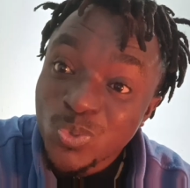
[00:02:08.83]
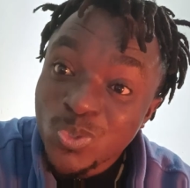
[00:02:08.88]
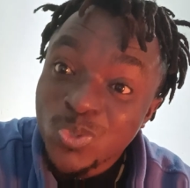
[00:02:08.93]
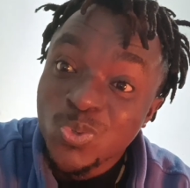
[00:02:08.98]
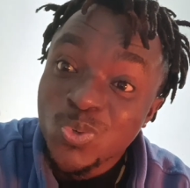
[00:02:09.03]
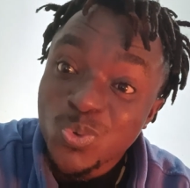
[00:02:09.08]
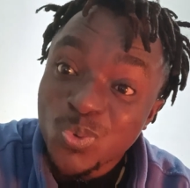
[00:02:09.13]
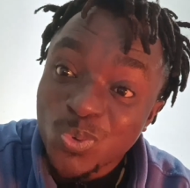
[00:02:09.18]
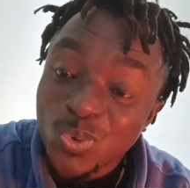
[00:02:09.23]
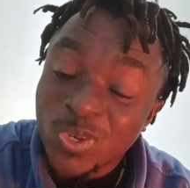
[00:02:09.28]
will
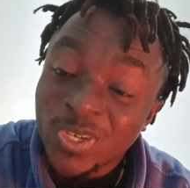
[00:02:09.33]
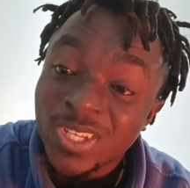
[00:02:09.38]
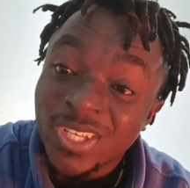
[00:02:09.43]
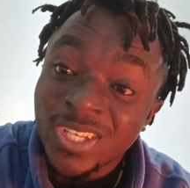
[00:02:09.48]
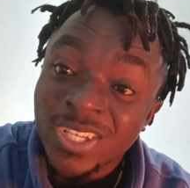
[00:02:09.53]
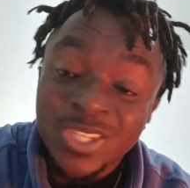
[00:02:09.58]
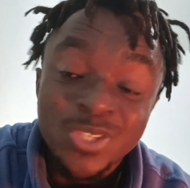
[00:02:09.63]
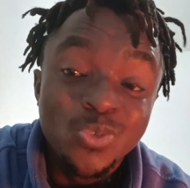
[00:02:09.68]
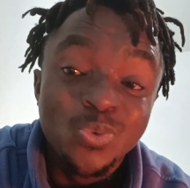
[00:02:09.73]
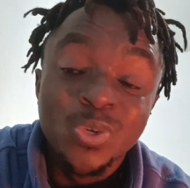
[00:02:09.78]
do what
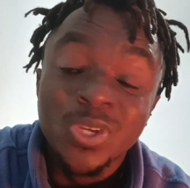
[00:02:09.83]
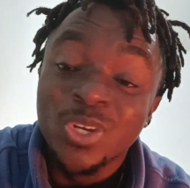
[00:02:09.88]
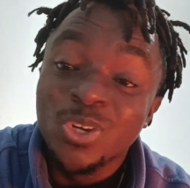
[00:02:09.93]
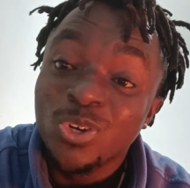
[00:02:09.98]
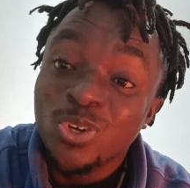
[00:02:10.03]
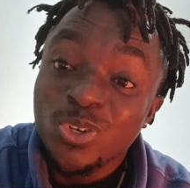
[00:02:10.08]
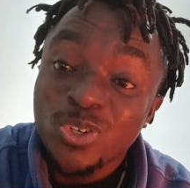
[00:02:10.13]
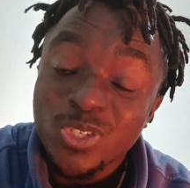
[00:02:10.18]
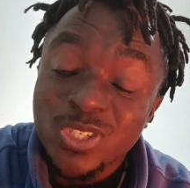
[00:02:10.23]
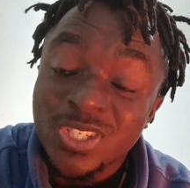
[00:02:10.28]
it will
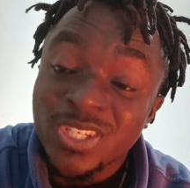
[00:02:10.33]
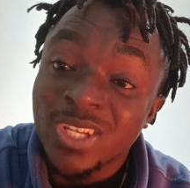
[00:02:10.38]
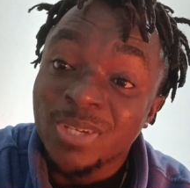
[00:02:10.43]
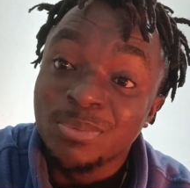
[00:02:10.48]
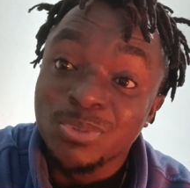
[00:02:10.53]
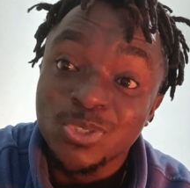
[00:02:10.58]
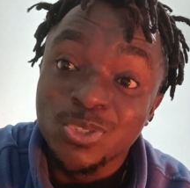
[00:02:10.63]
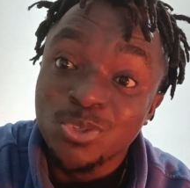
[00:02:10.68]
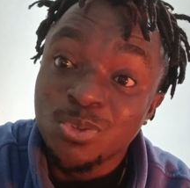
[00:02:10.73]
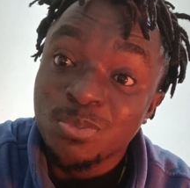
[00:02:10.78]
hurt
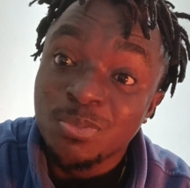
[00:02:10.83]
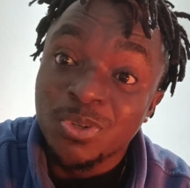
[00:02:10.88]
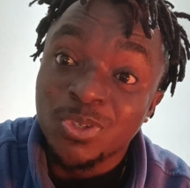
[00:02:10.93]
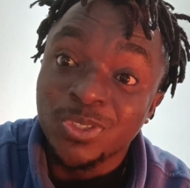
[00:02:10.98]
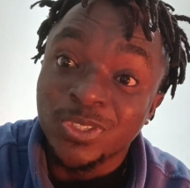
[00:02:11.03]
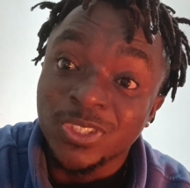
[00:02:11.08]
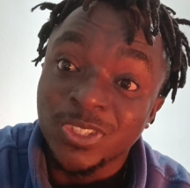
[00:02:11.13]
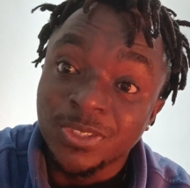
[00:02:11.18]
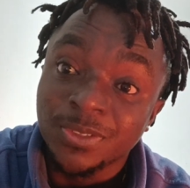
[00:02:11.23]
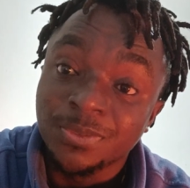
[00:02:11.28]
them so
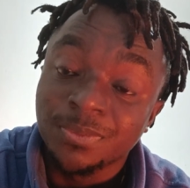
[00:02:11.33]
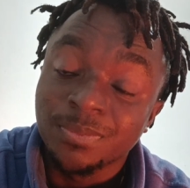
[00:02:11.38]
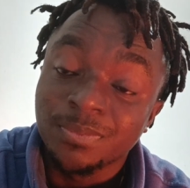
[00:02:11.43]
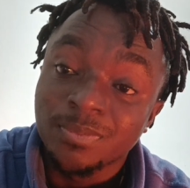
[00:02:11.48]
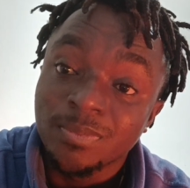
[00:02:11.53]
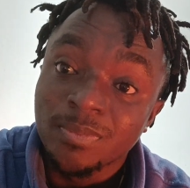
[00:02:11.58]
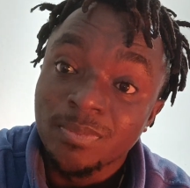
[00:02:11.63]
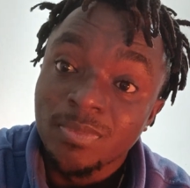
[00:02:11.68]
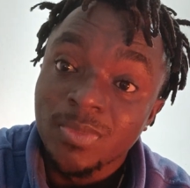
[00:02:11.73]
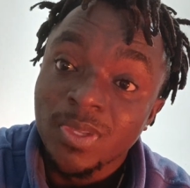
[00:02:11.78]
much.
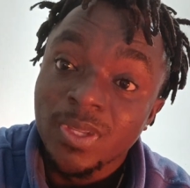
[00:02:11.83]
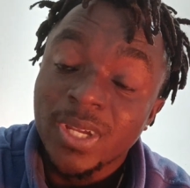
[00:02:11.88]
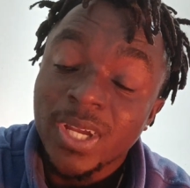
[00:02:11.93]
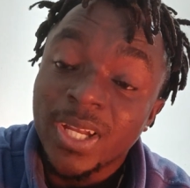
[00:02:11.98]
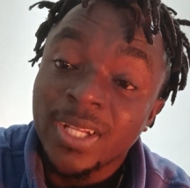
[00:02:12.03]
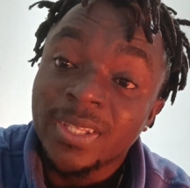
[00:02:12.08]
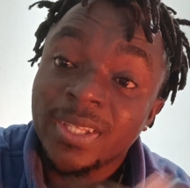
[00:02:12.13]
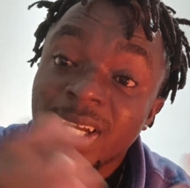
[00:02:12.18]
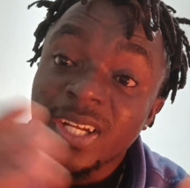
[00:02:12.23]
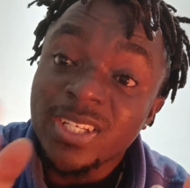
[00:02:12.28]

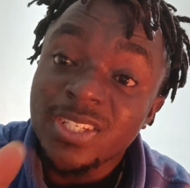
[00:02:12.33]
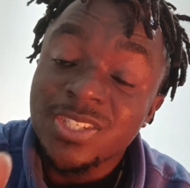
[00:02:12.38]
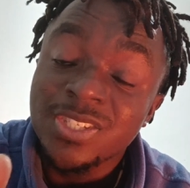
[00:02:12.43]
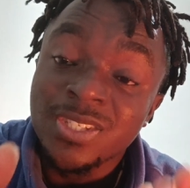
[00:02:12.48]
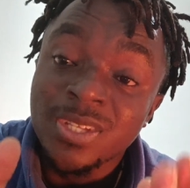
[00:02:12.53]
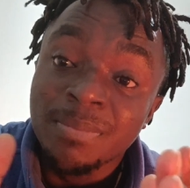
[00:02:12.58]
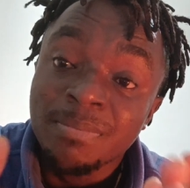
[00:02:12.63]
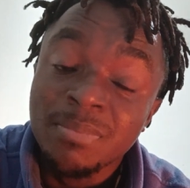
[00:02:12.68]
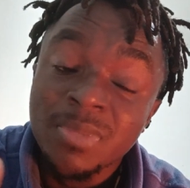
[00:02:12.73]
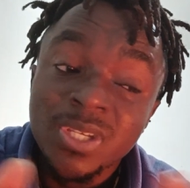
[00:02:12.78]
And that is
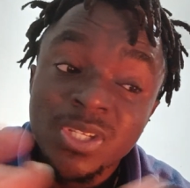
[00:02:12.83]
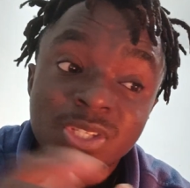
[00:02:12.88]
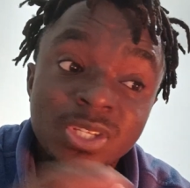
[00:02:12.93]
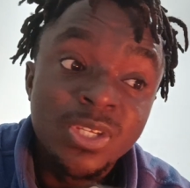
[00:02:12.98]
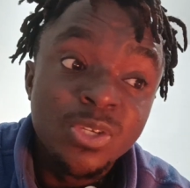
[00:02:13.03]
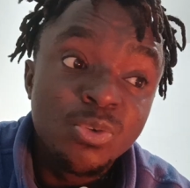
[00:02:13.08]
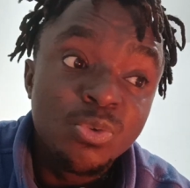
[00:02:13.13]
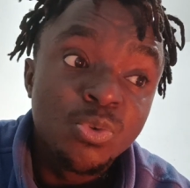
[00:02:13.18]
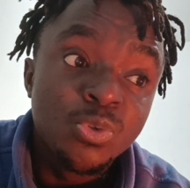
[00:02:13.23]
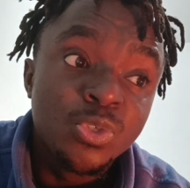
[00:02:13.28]
the means
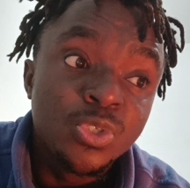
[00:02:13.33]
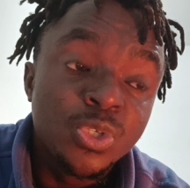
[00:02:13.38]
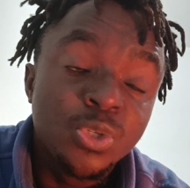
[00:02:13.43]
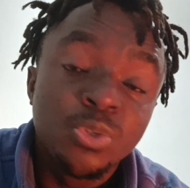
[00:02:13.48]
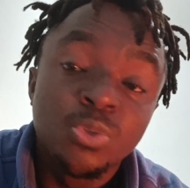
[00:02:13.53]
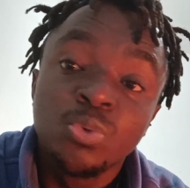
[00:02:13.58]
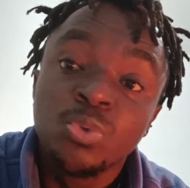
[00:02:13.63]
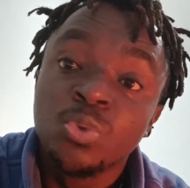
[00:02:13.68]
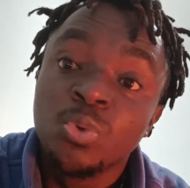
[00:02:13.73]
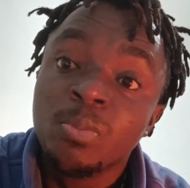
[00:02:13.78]
in which
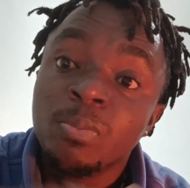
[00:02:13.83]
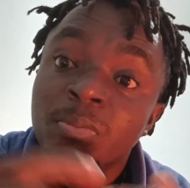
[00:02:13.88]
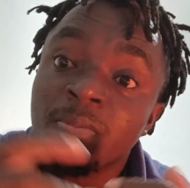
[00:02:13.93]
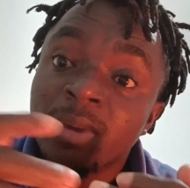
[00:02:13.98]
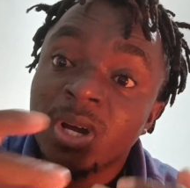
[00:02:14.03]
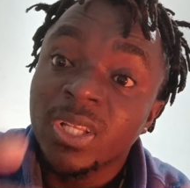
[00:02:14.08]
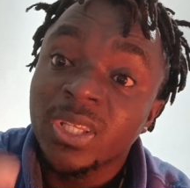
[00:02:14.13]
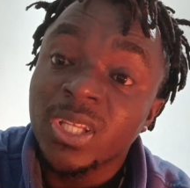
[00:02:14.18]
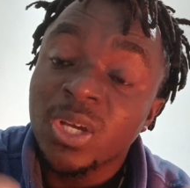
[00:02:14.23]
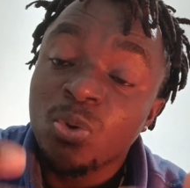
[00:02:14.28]
no
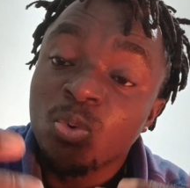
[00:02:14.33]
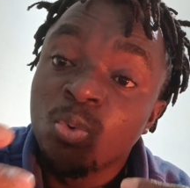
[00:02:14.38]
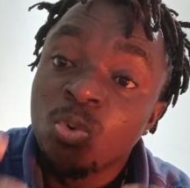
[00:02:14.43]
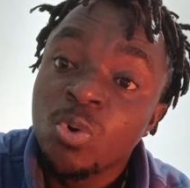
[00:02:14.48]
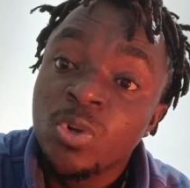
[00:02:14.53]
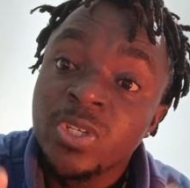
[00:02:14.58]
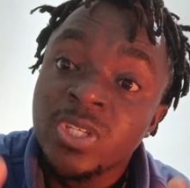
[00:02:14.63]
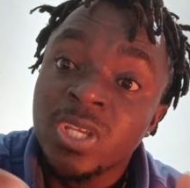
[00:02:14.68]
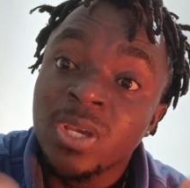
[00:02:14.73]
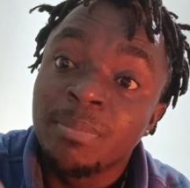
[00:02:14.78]
matter
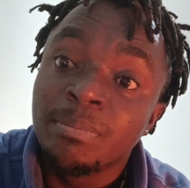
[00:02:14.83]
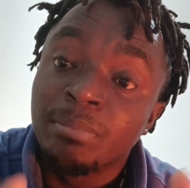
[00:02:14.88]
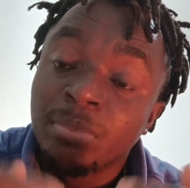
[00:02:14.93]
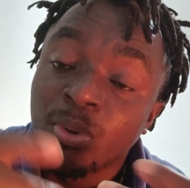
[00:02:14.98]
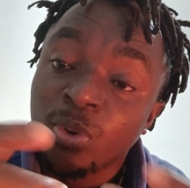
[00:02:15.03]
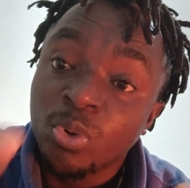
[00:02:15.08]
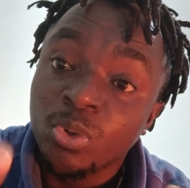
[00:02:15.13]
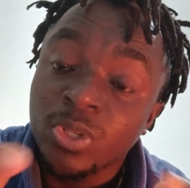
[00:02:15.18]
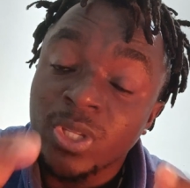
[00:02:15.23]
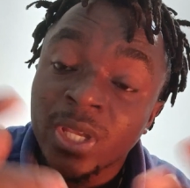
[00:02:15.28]
what they
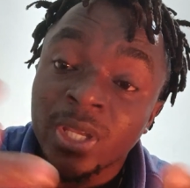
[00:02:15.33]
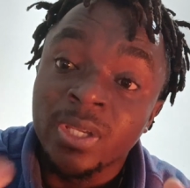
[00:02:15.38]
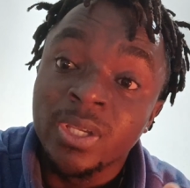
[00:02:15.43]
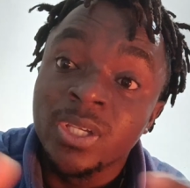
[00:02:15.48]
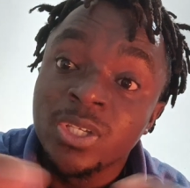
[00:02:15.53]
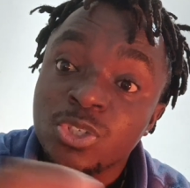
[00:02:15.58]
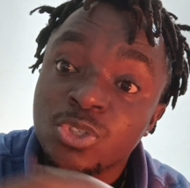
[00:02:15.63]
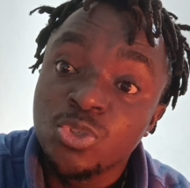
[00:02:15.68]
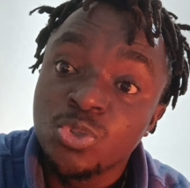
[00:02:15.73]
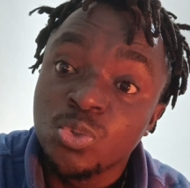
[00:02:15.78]
plot
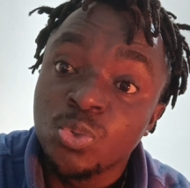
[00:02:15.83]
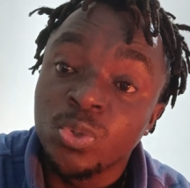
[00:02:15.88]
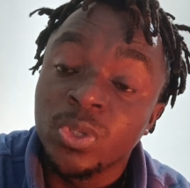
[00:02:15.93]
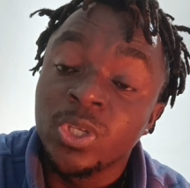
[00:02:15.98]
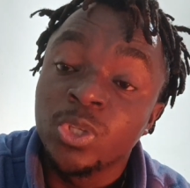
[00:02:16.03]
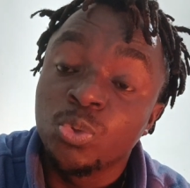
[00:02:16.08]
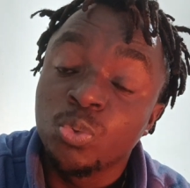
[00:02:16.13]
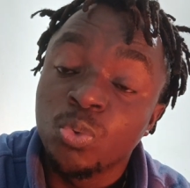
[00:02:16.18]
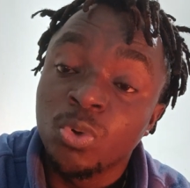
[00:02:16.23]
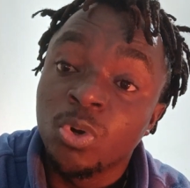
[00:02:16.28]
against you,
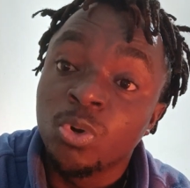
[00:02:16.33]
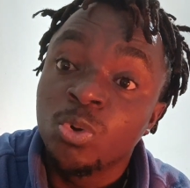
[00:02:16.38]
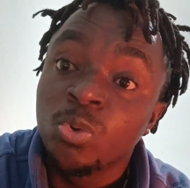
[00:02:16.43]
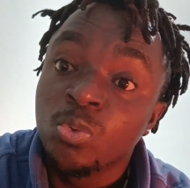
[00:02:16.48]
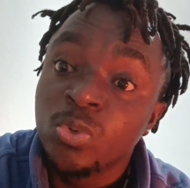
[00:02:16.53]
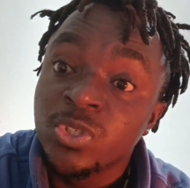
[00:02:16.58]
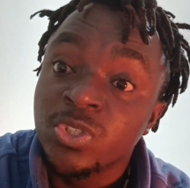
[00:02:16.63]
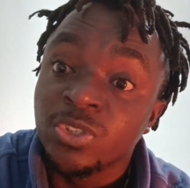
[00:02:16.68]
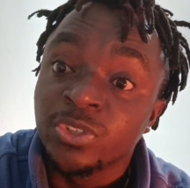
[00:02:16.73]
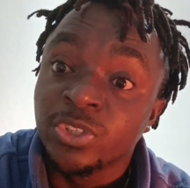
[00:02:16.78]
it will
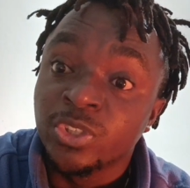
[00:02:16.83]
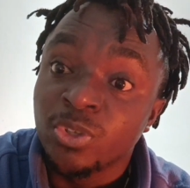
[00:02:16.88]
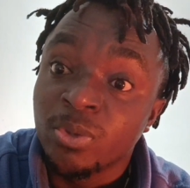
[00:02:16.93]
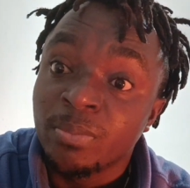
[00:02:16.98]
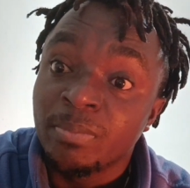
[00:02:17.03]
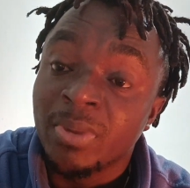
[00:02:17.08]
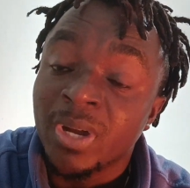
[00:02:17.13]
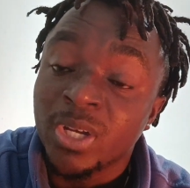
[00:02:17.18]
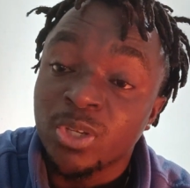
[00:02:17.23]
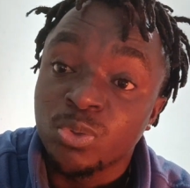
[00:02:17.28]
always
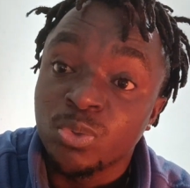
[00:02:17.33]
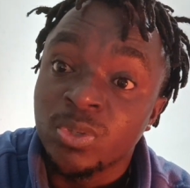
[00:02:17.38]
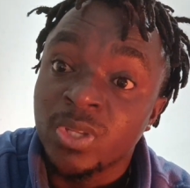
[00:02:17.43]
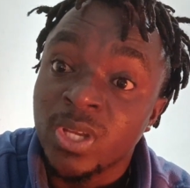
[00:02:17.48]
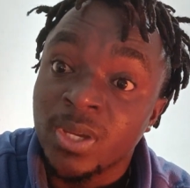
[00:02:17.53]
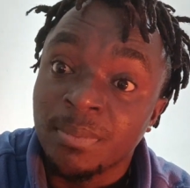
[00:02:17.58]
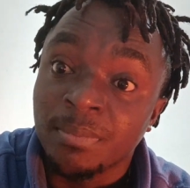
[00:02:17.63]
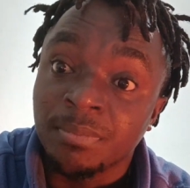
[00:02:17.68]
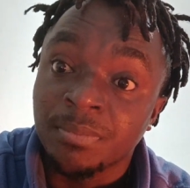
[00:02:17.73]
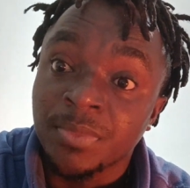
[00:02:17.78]
return back to
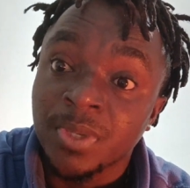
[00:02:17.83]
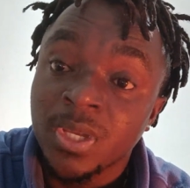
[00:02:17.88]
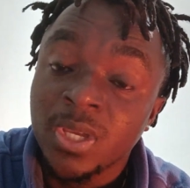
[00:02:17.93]
them.